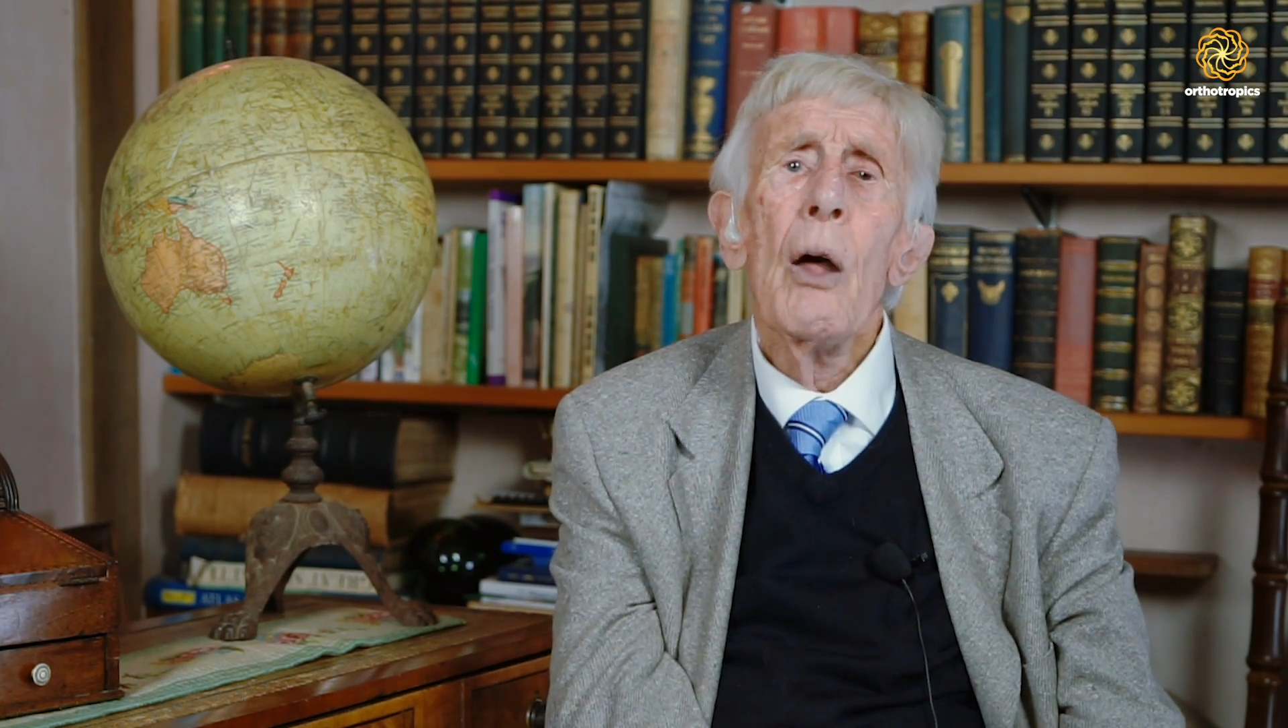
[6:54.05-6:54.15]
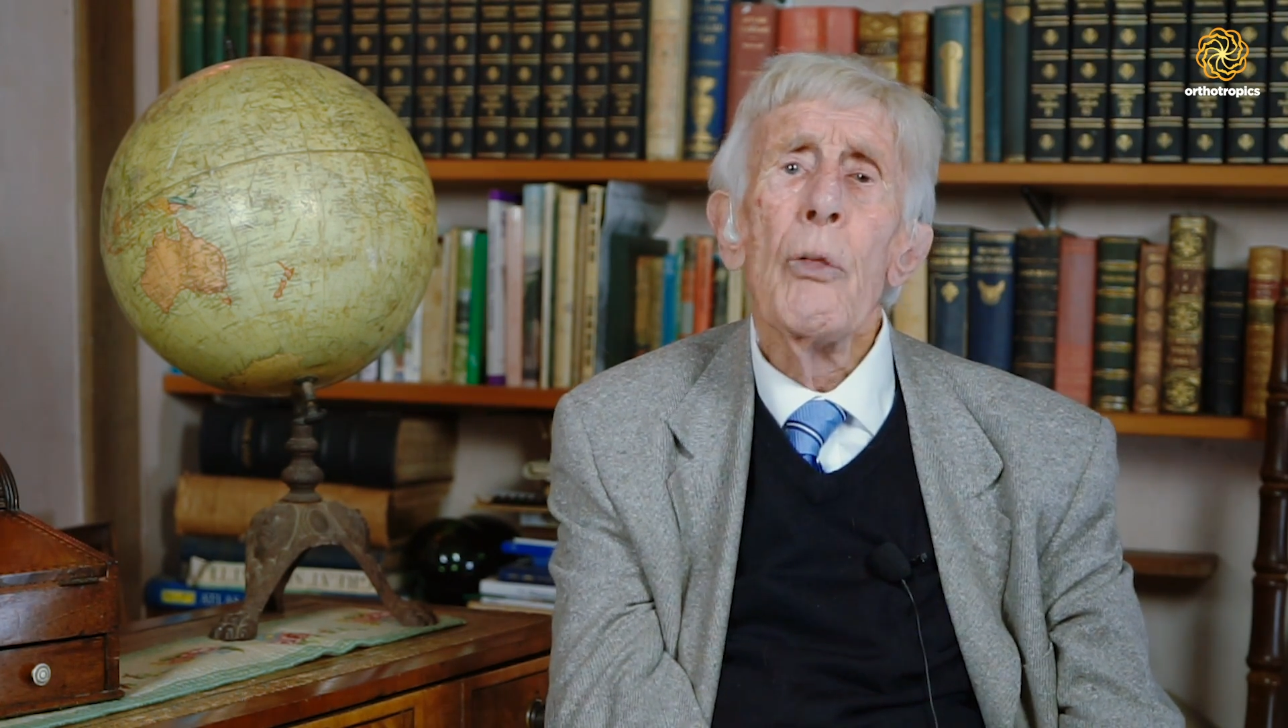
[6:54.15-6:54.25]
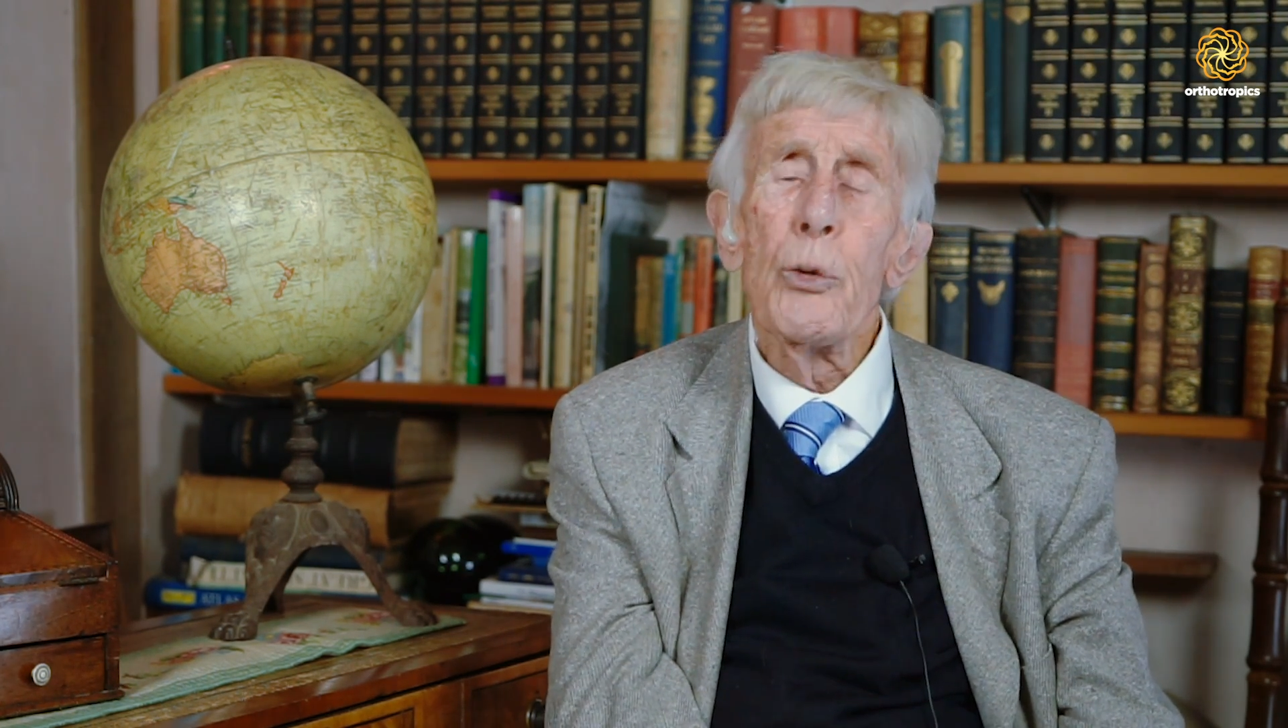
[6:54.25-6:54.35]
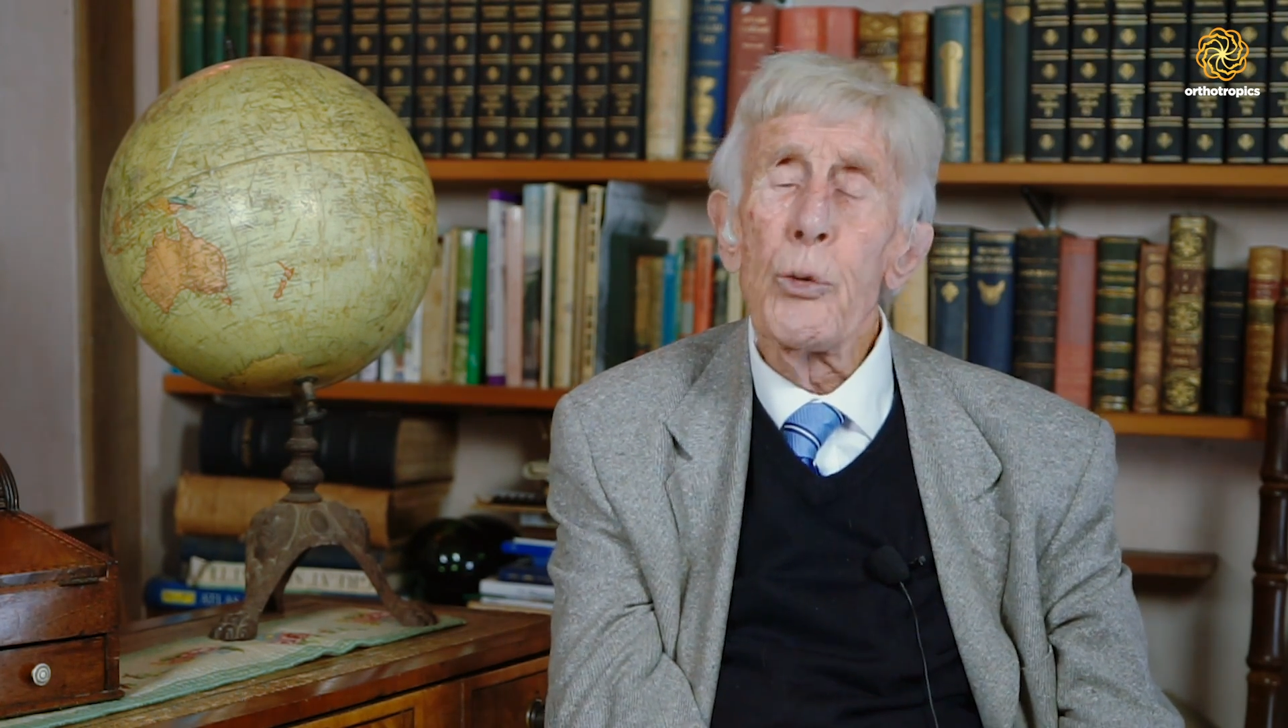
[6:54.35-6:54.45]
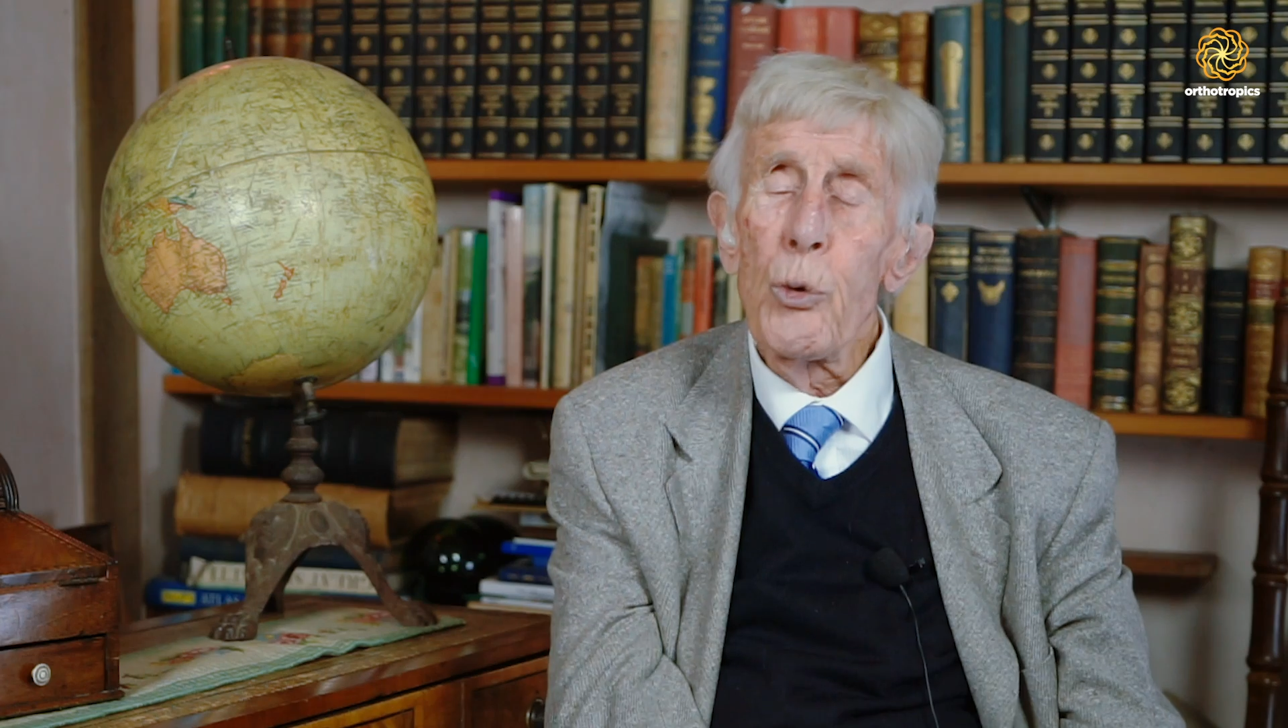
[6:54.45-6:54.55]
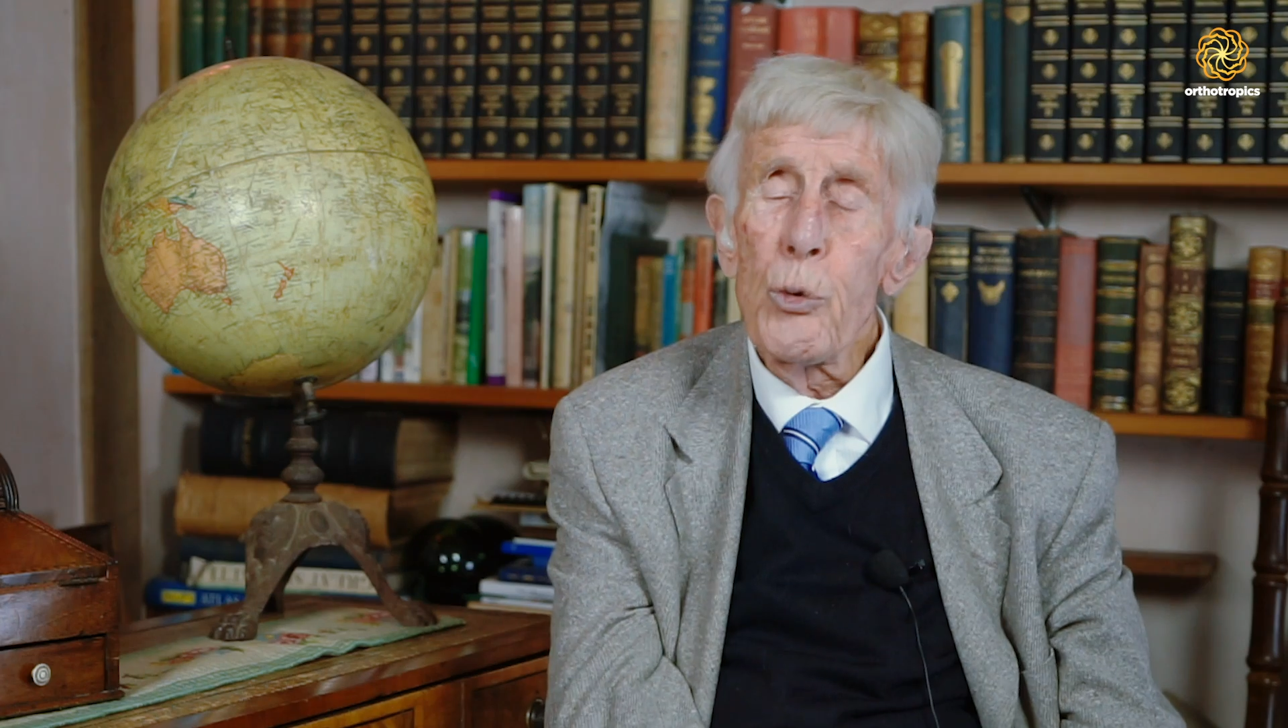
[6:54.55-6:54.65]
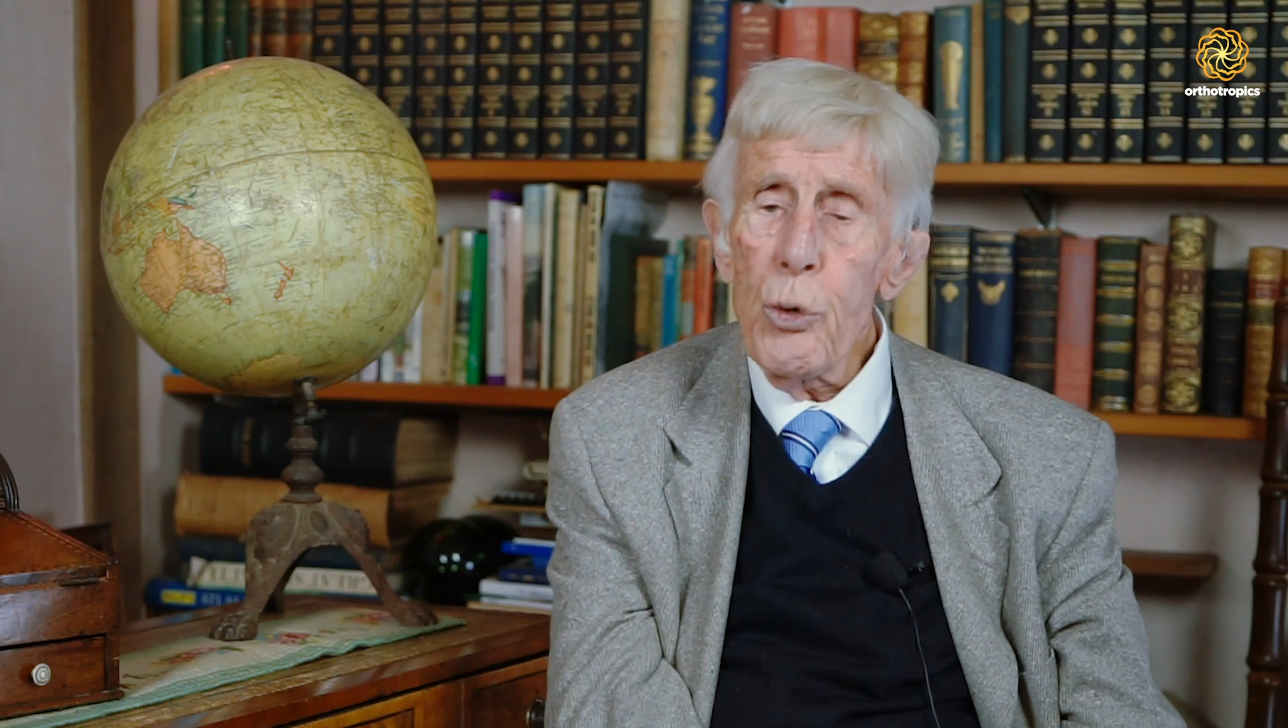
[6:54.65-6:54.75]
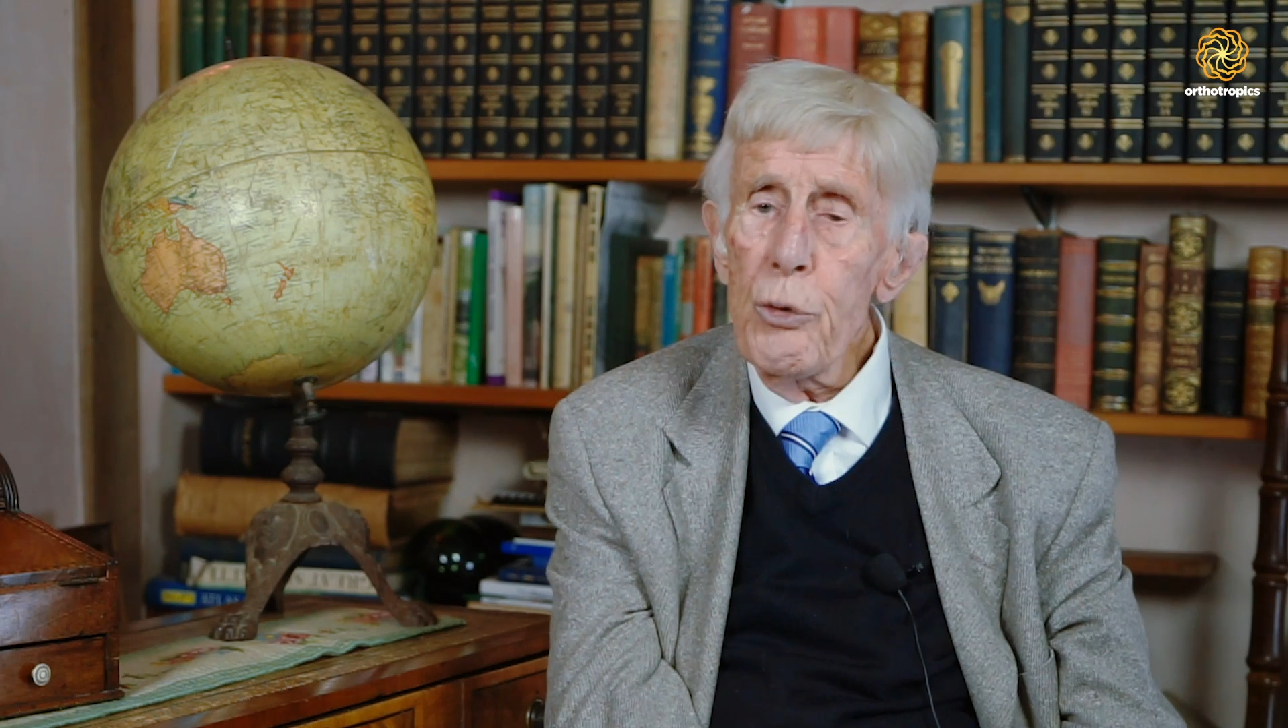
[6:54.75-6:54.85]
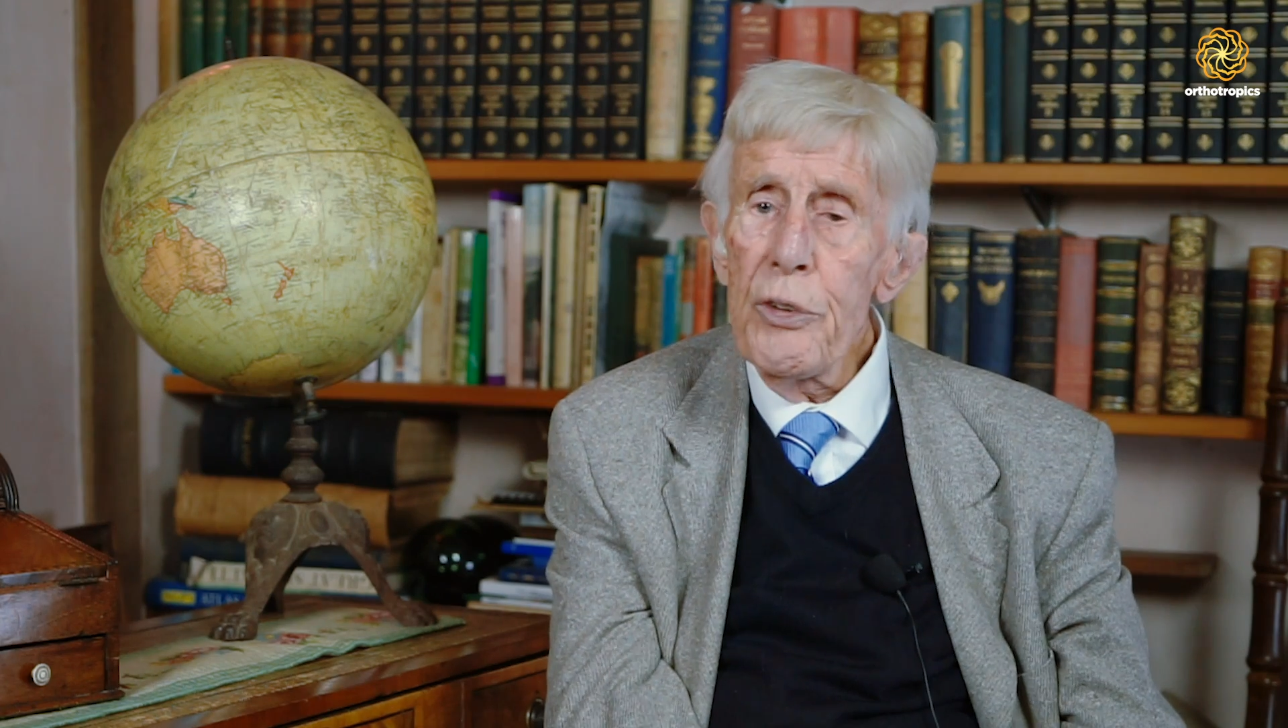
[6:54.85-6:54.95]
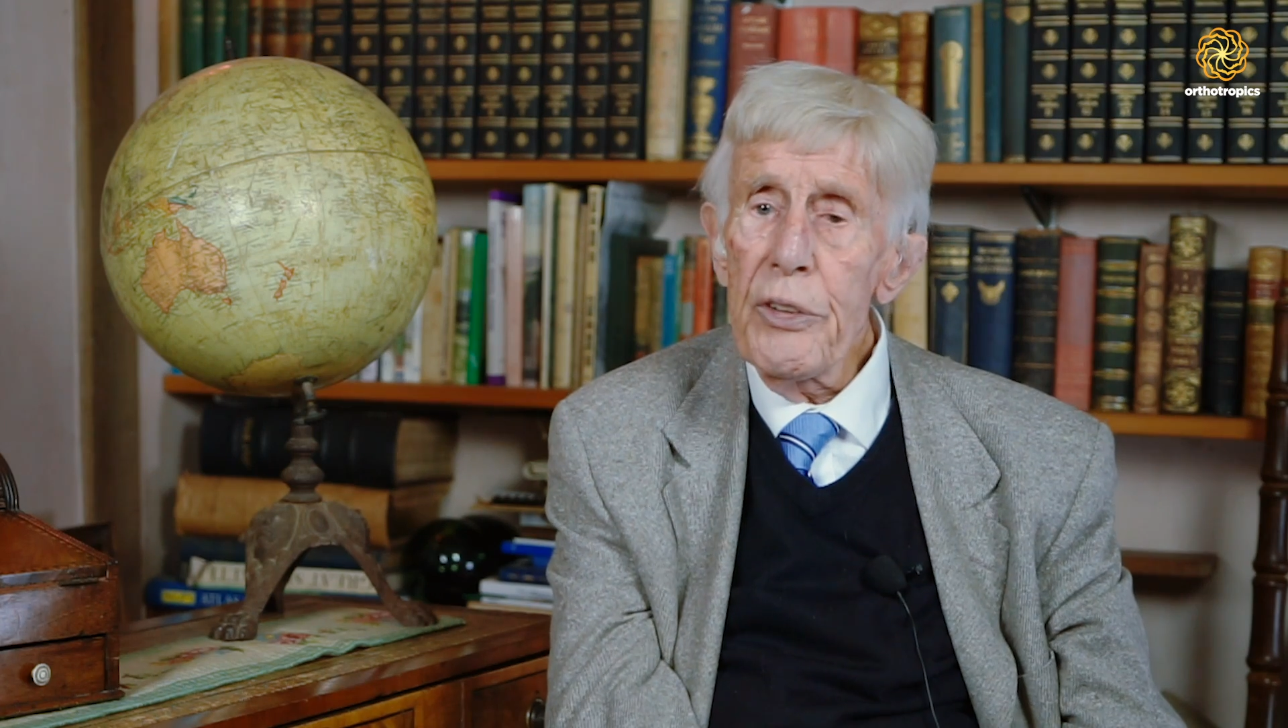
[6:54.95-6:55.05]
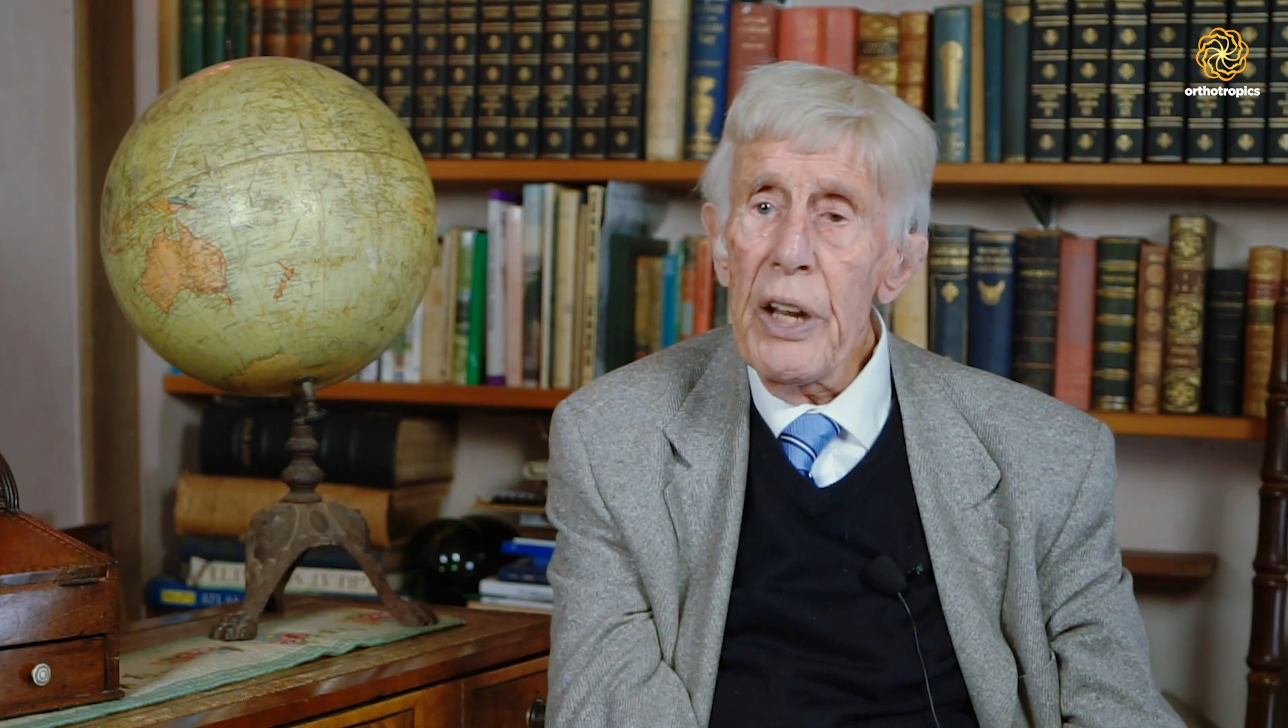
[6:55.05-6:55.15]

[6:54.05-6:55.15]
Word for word: that you shouldn't